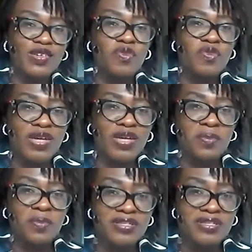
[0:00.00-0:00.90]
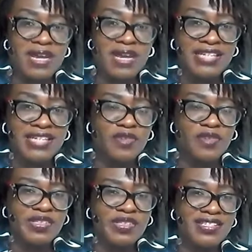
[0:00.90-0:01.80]
of when you mismanage
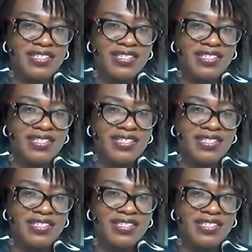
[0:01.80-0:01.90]
funds,